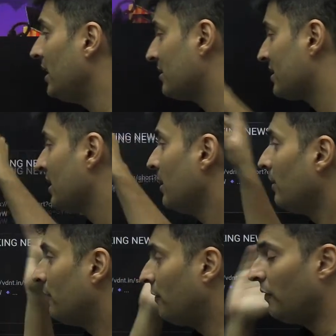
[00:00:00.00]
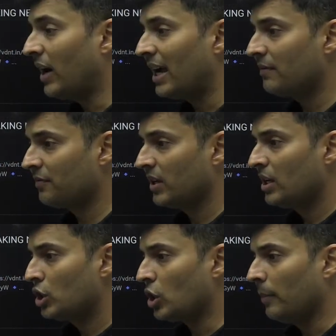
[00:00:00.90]
days, five
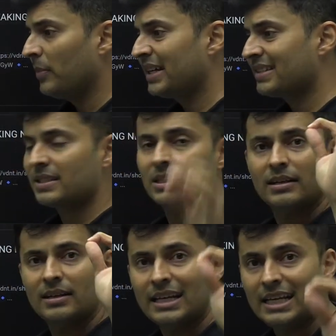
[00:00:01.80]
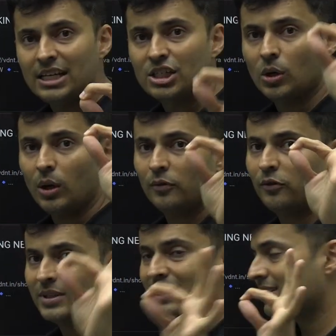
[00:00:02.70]
topics each of
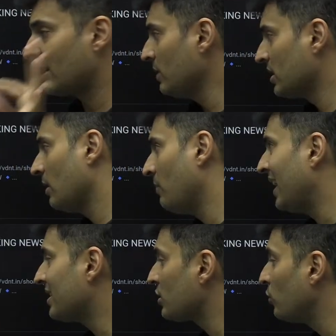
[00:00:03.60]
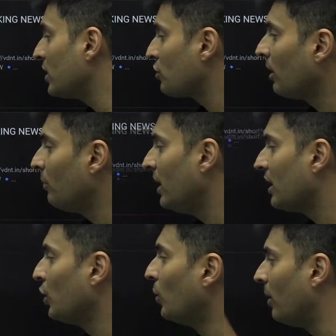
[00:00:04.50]
physics, chemistry, maths, which will
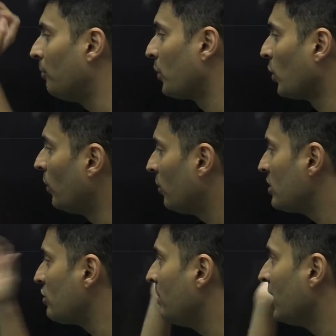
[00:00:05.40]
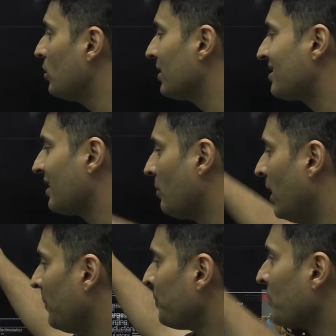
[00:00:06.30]
make you a pro, which will make you a sigma.